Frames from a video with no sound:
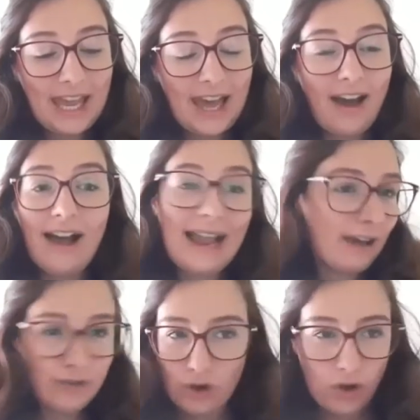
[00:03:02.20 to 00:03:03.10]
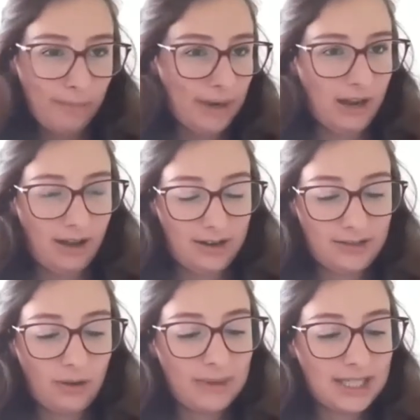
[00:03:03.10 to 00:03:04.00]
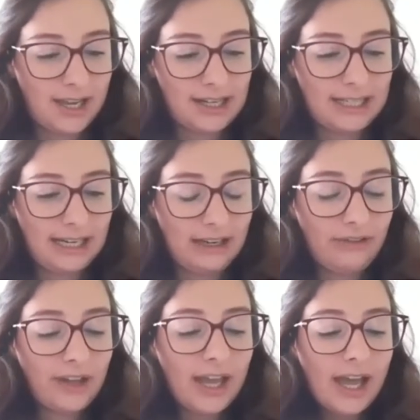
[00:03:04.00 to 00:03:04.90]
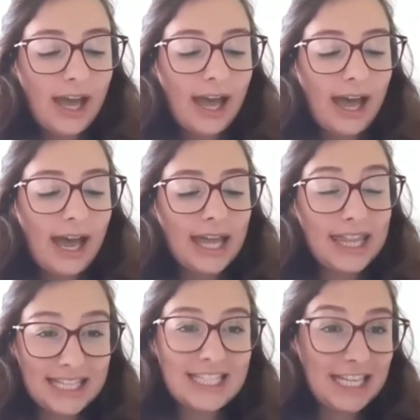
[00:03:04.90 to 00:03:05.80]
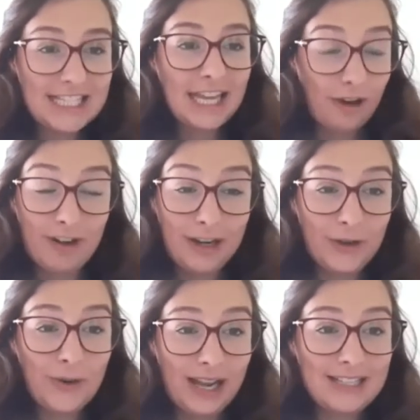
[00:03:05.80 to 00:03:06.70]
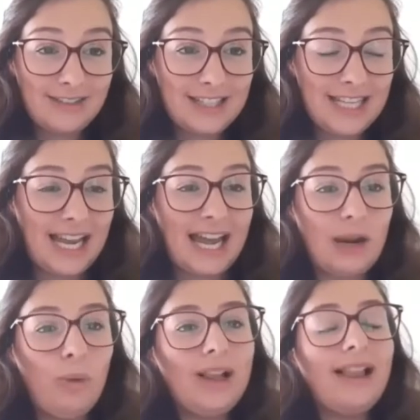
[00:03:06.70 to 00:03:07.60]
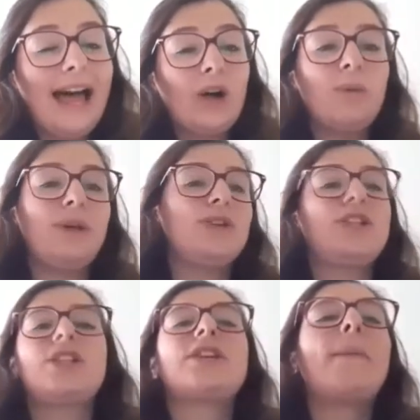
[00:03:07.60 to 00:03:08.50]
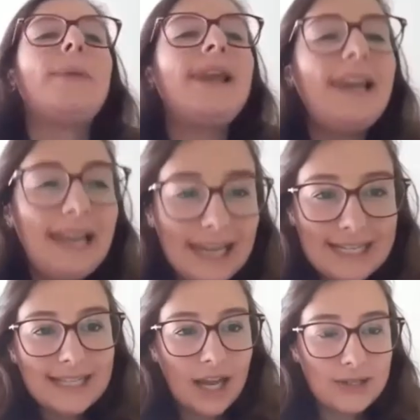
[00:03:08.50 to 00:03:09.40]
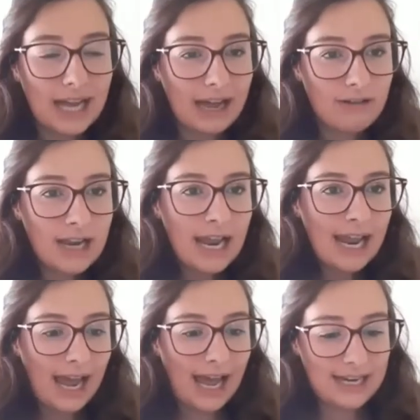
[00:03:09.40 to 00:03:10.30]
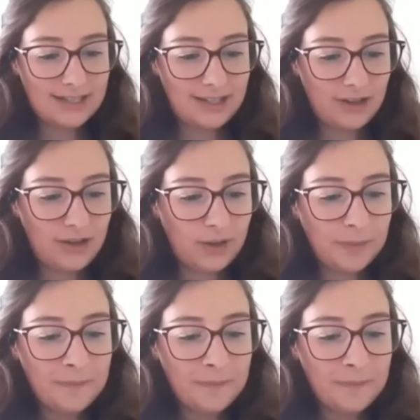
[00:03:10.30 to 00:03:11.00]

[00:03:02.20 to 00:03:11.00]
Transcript: I have not gone bananas on maternity leave. This is a really cool activity and it will help you to just completely slow down and to